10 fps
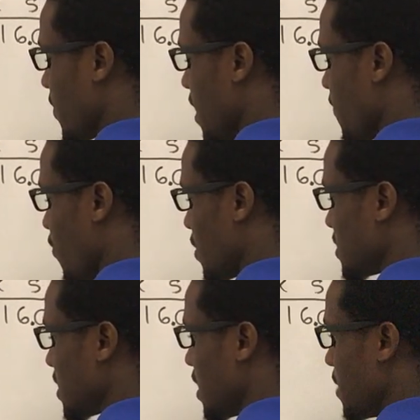5
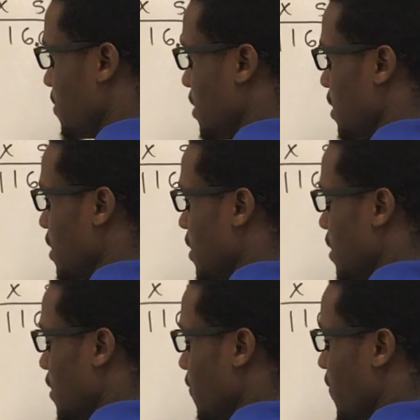one time,
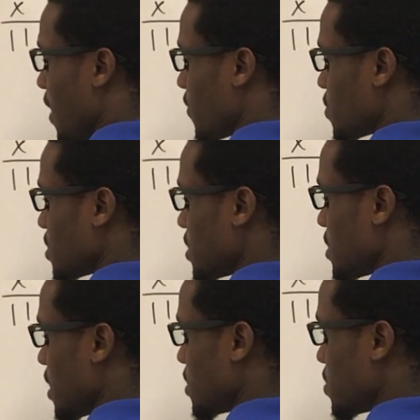5 goes into
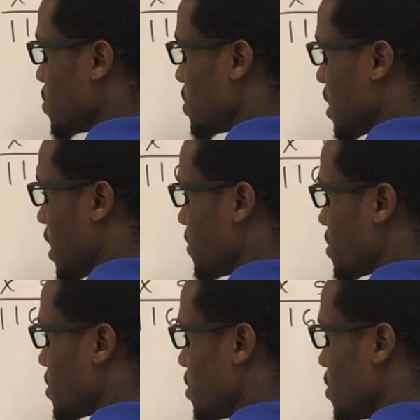10 two
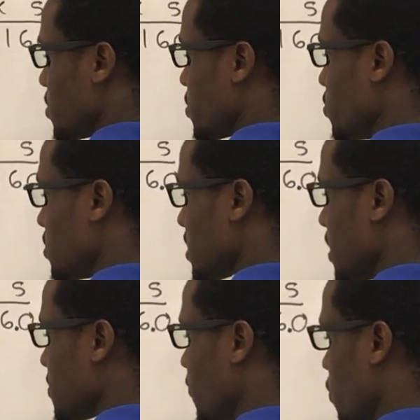times. 2 times